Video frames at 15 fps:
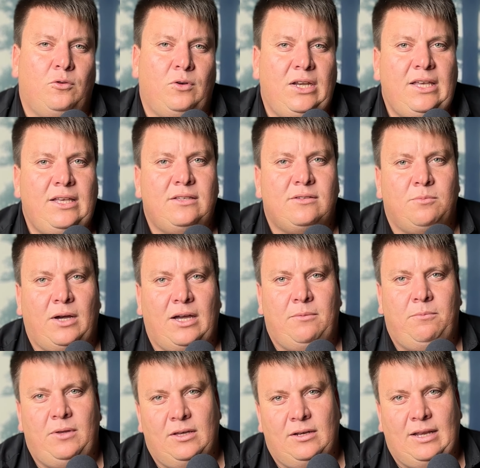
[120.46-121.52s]
needs
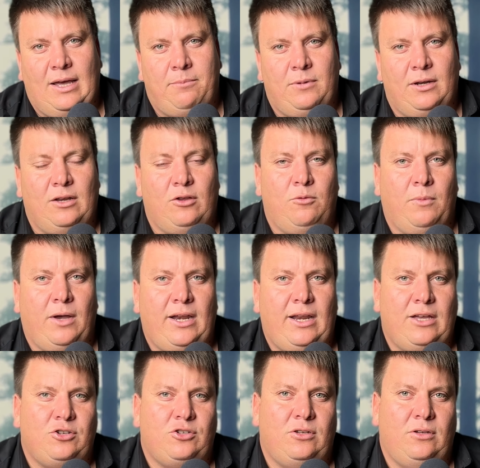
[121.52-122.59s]
might be adapted, and you might
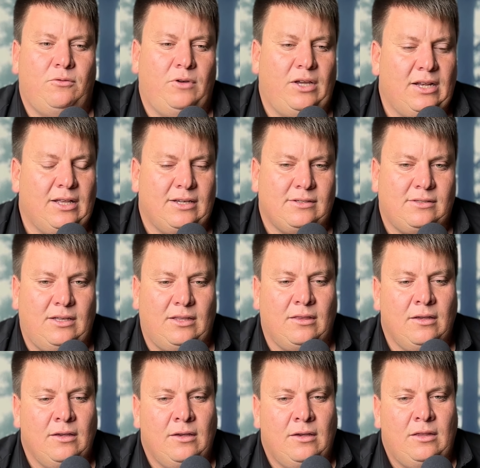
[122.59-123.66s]
actually realize
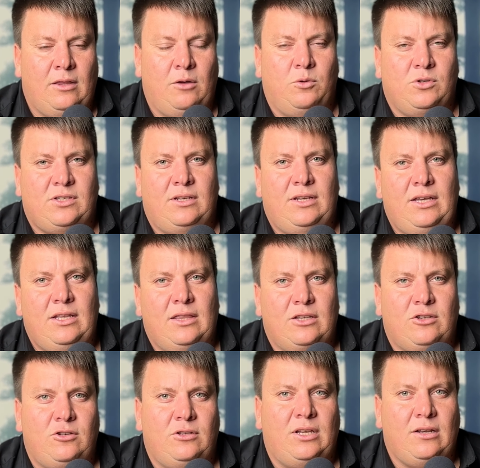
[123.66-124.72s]
that there was a need
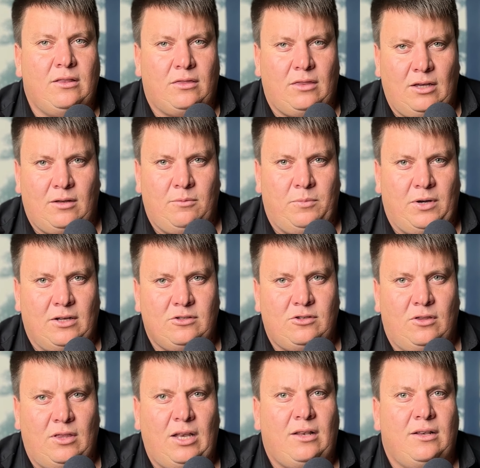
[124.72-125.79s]
that you didn't think about.
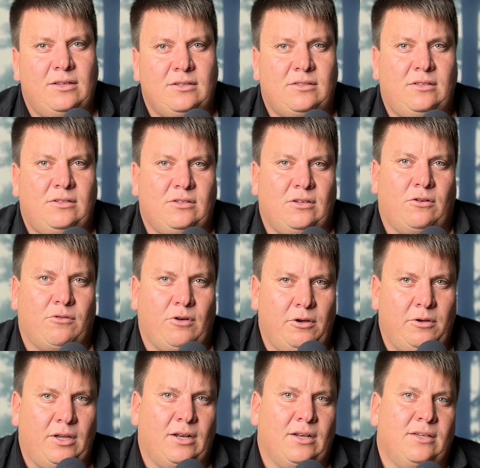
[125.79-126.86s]
So that list is a
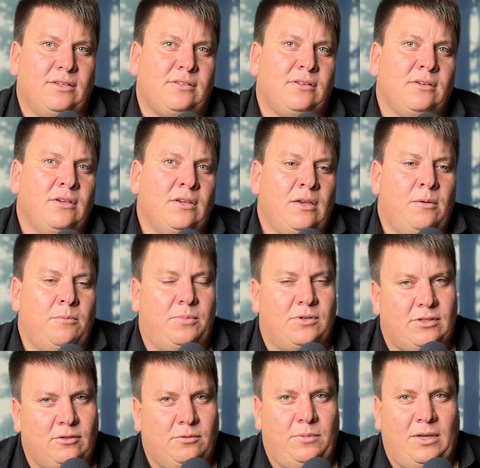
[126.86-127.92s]
growing list.
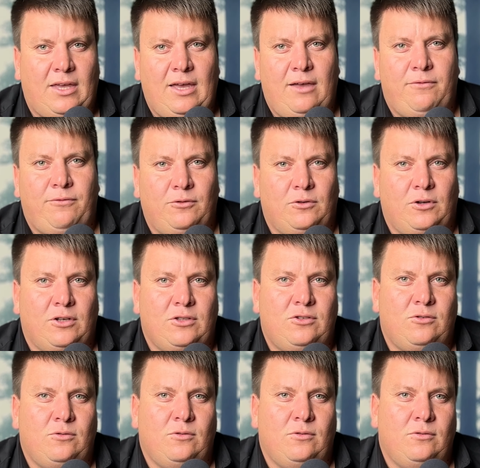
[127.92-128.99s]
Still be careful not
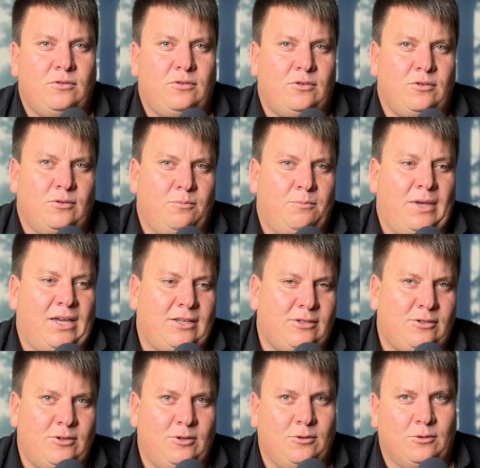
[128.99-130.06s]
to
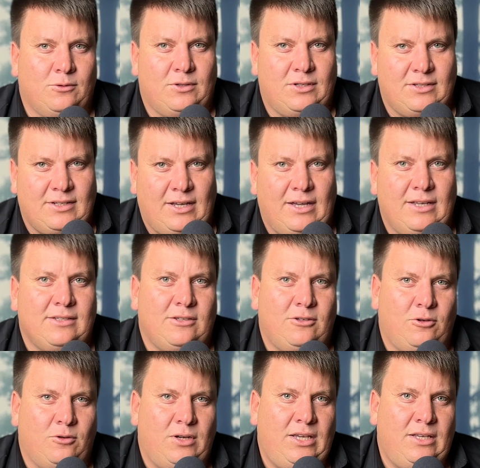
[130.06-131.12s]
mix your desires and
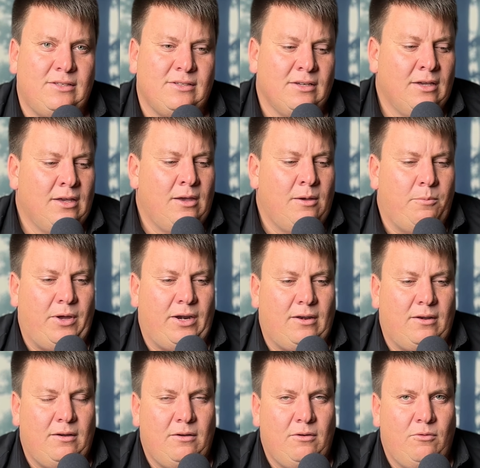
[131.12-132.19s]
your needs,
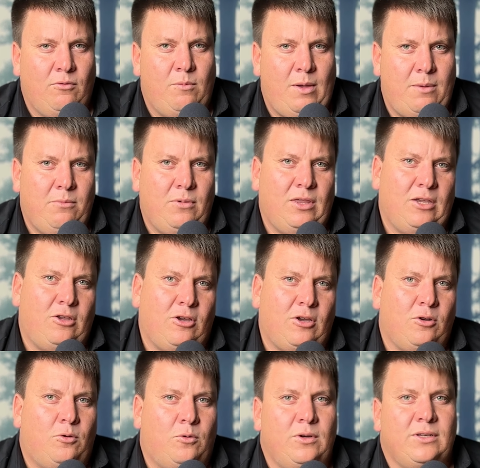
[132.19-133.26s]
but remember that you
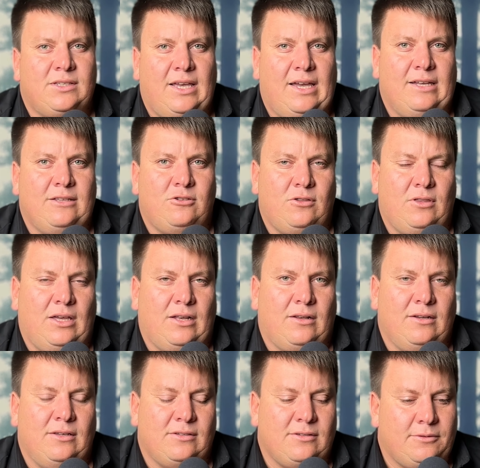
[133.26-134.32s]
can always add to that
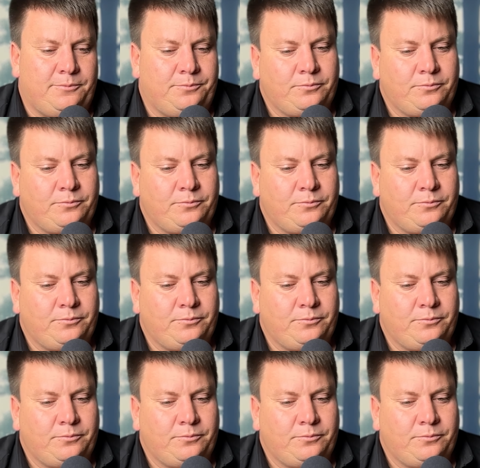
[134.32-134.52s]
list.